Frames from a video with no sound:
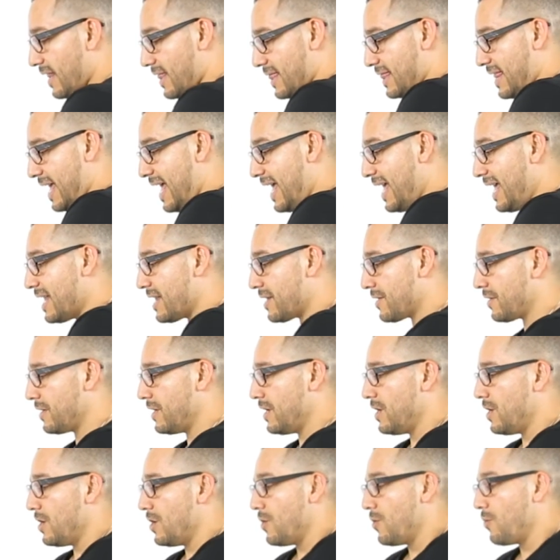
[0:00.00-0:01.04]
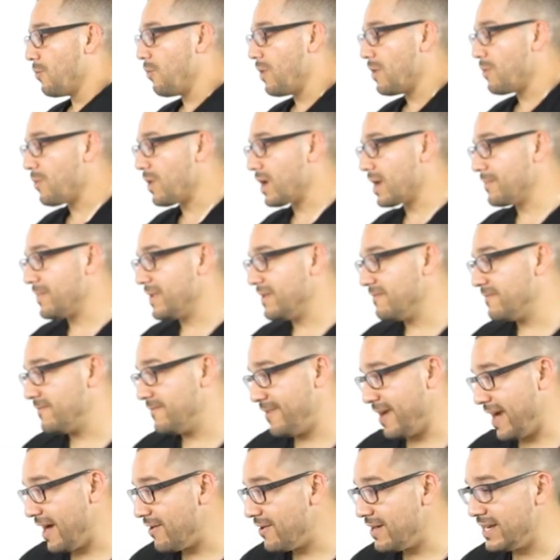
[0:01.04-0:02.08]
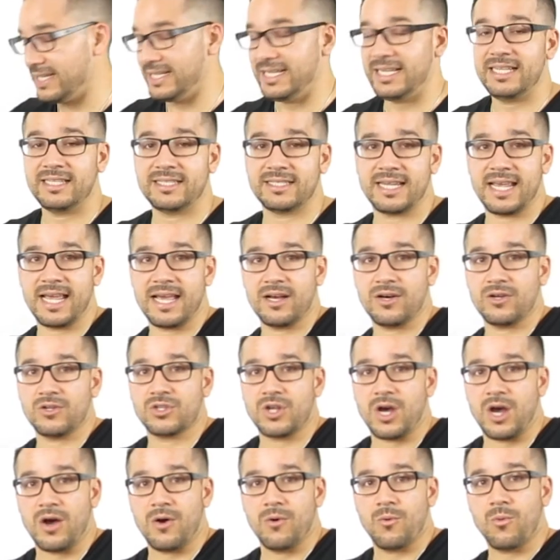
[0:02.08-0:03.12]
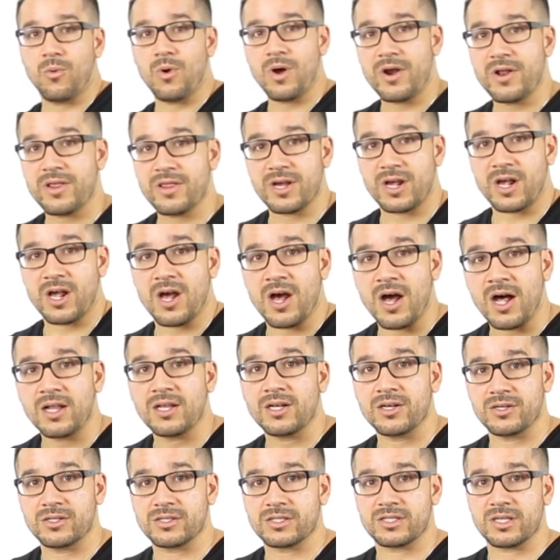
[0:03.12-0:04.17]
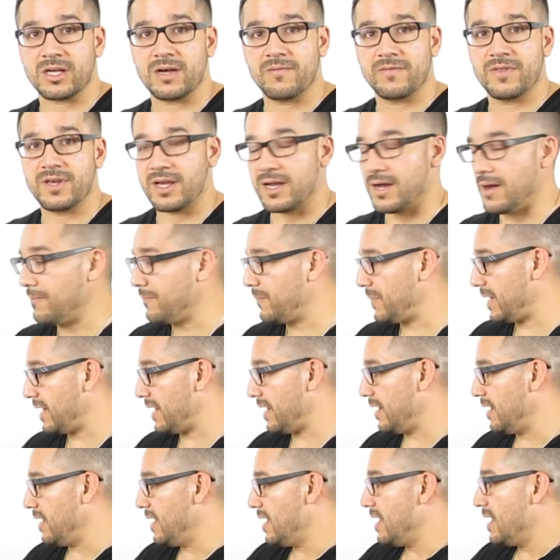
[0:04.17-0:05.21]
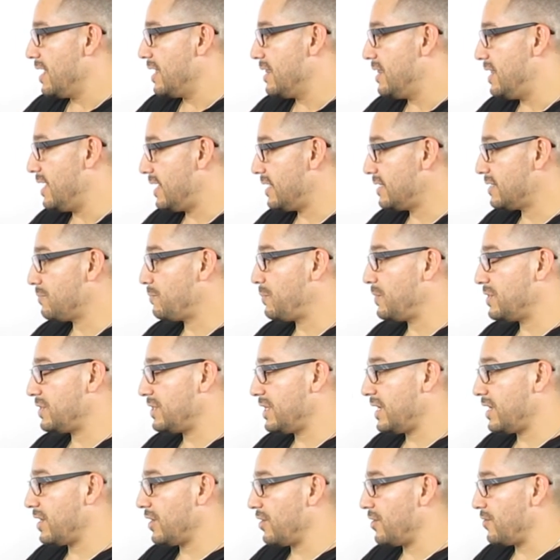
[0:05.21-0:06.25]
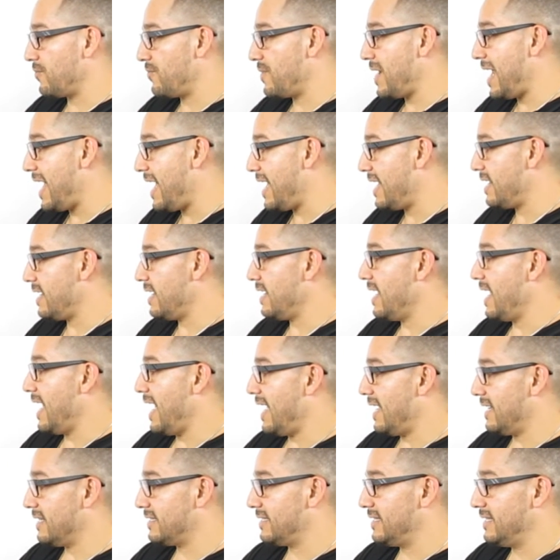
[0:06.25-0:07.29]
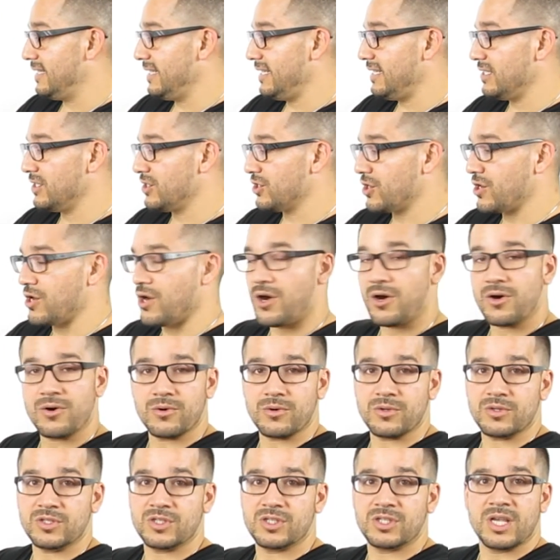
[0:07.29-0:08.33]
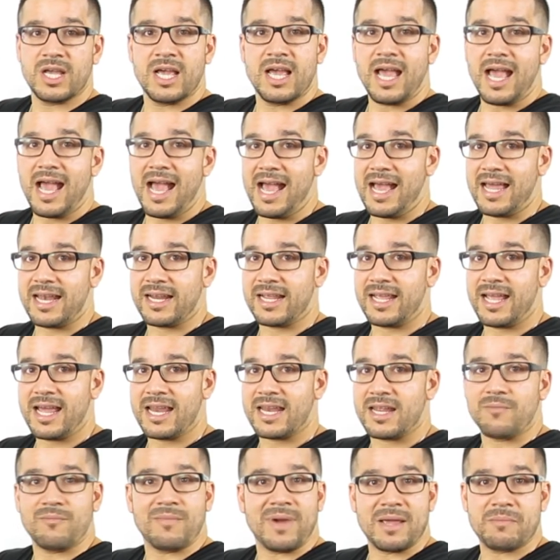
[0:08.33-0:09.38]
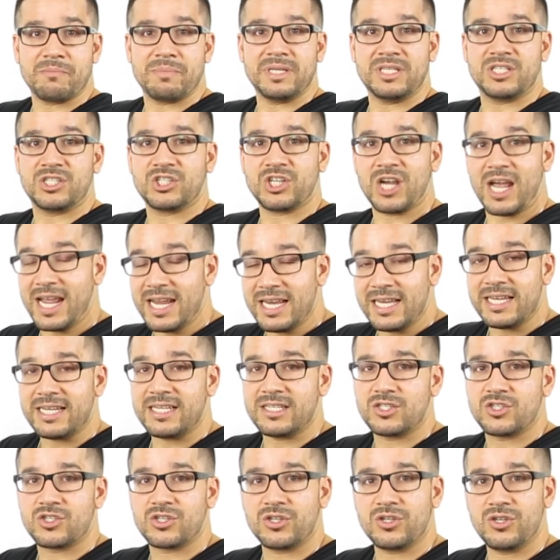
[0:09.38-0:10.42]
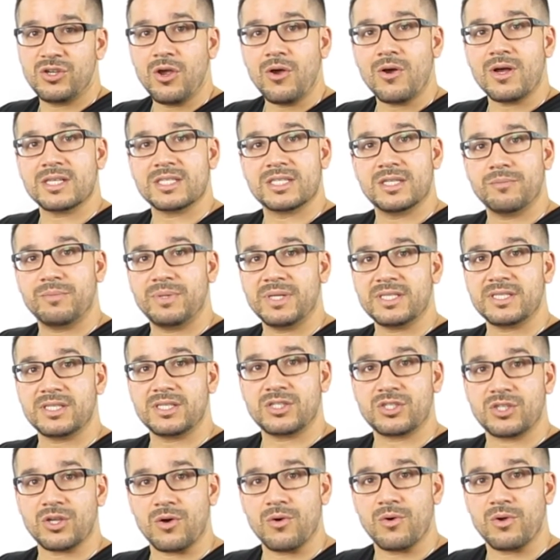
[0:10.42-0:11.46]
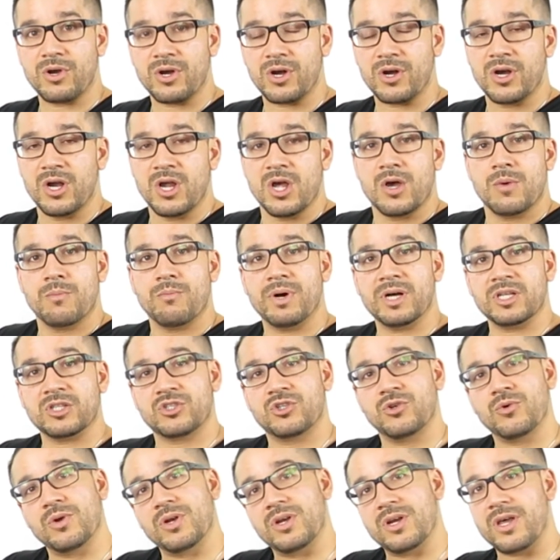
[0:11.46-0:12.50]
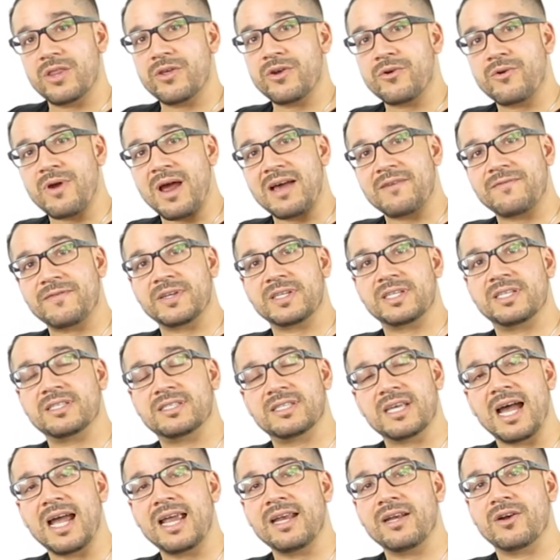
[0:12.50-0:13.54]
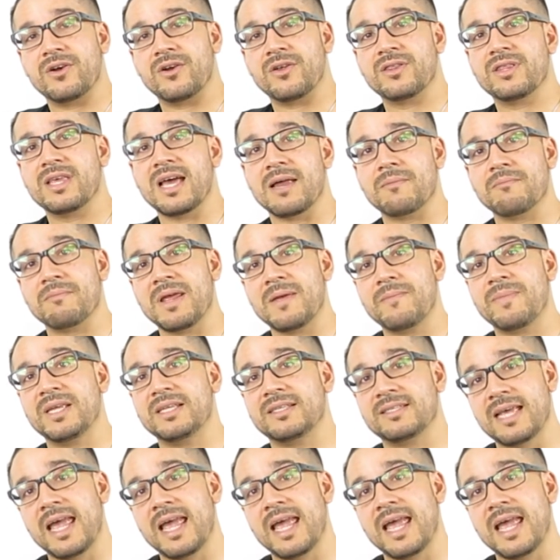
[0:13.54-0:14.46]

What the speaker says: Then we want to be very detailed on what are the colors of the company. This particular red has these codes. And again, it might be Chinese to you as the business owner, but to another graphic designer that may be